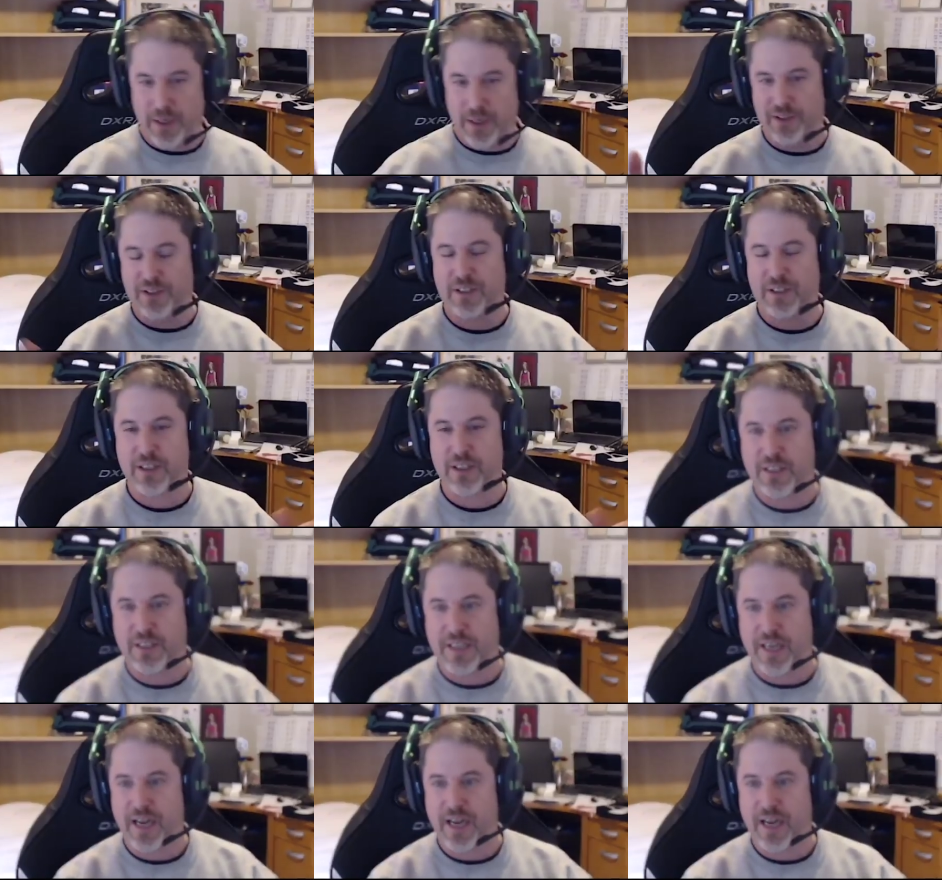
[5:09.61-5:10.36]
and he's
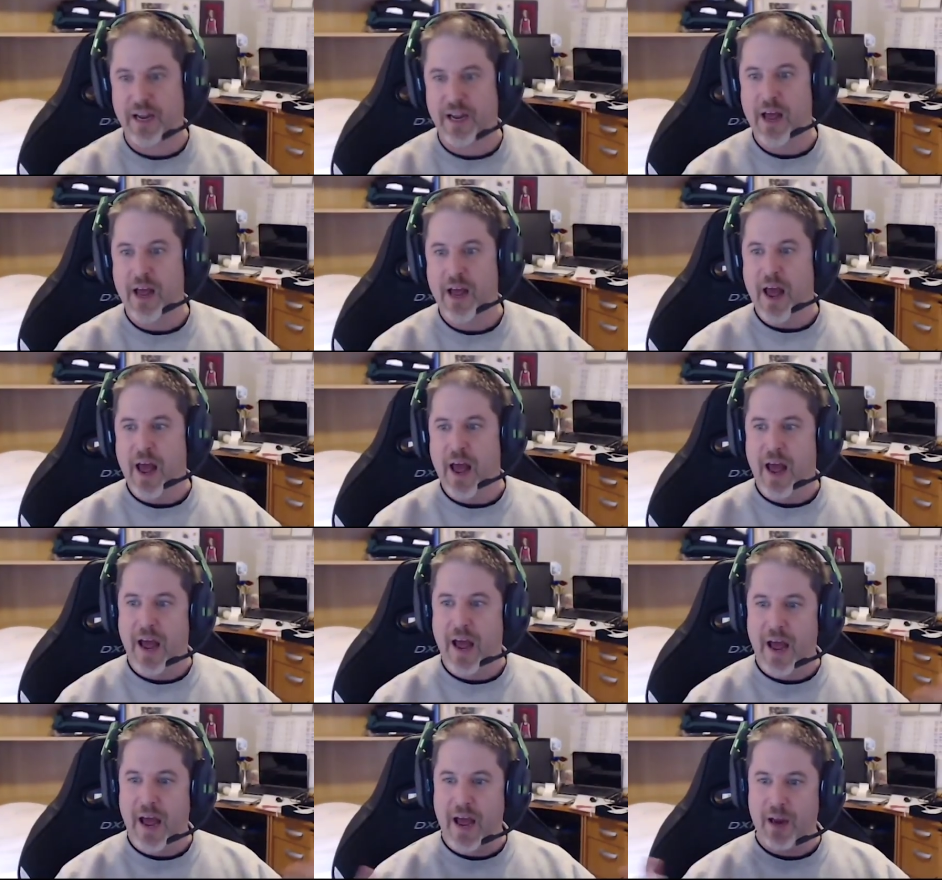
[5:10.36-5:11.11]
clearly dead.
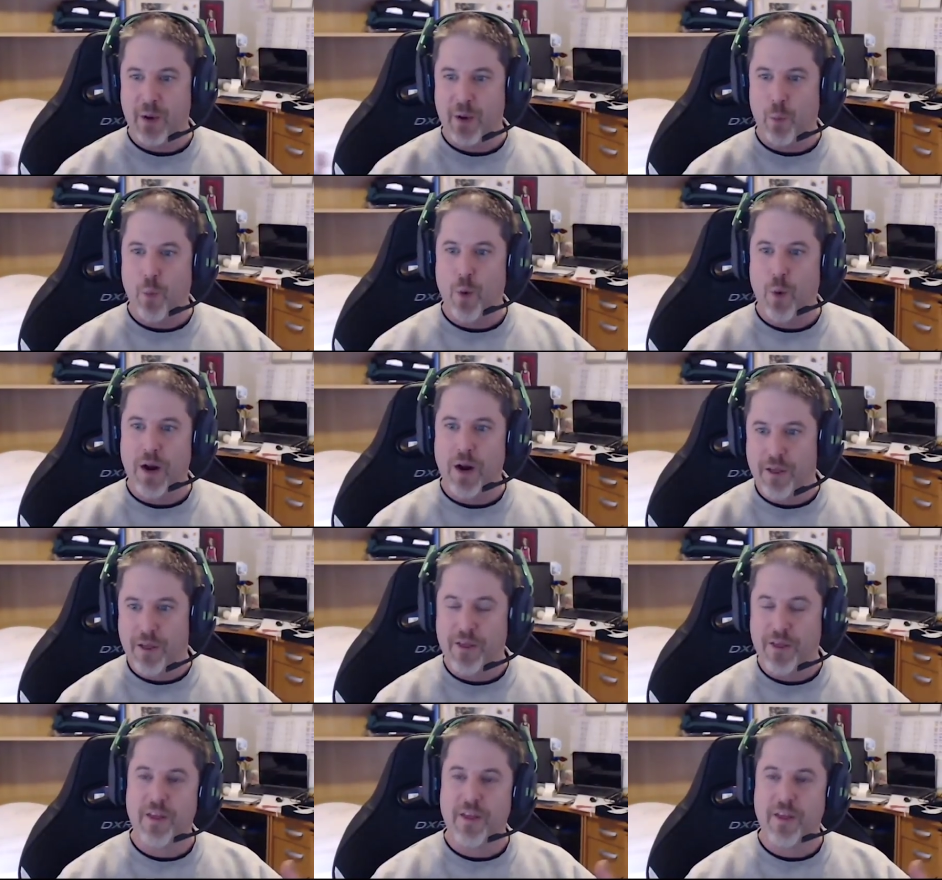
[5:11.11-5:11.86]
And what
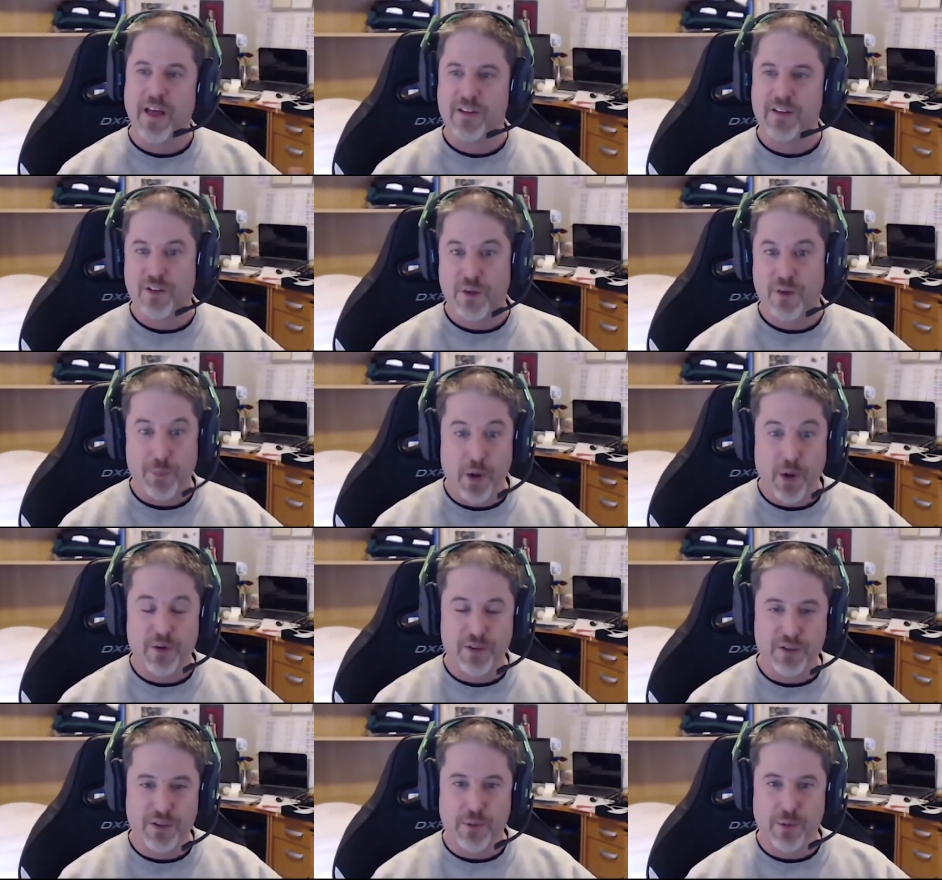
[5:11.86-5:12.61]
I think that's
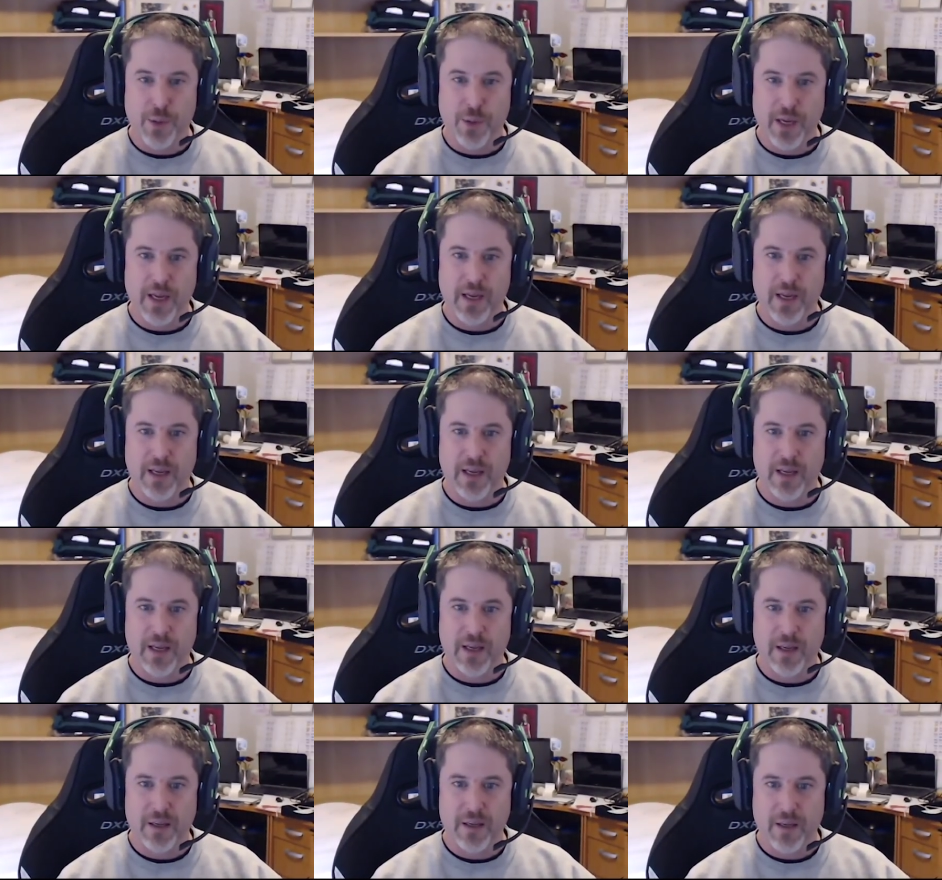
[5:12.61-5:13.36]
supposed to
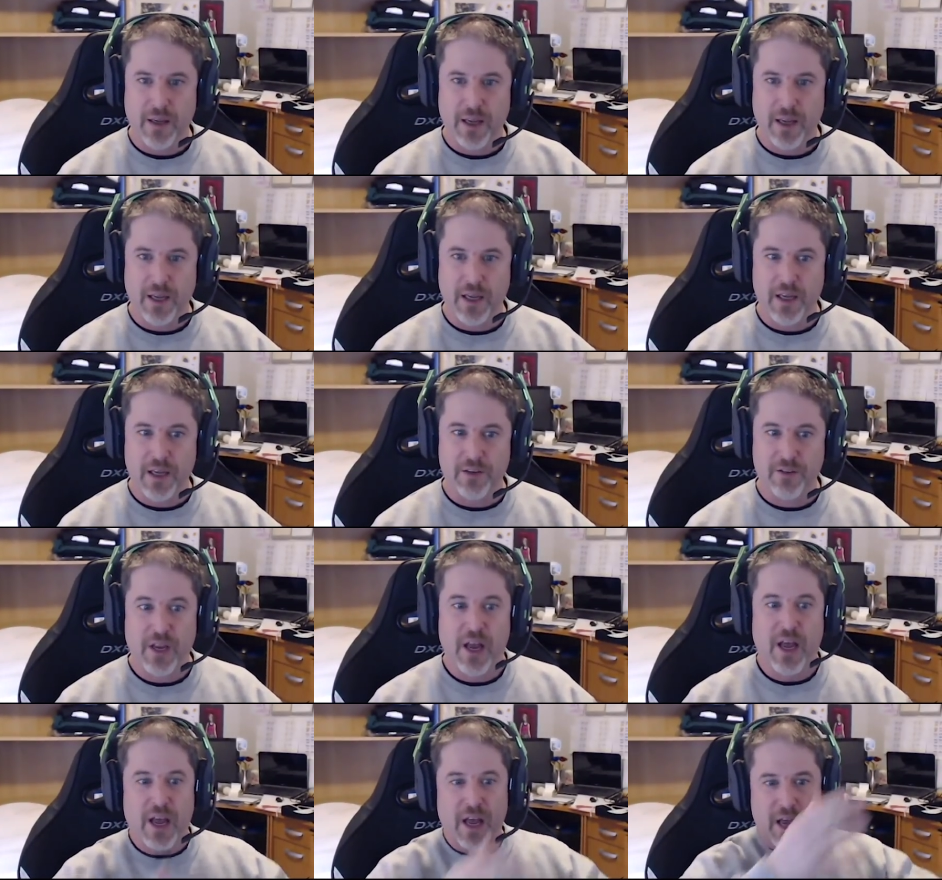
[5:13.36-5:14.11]
be is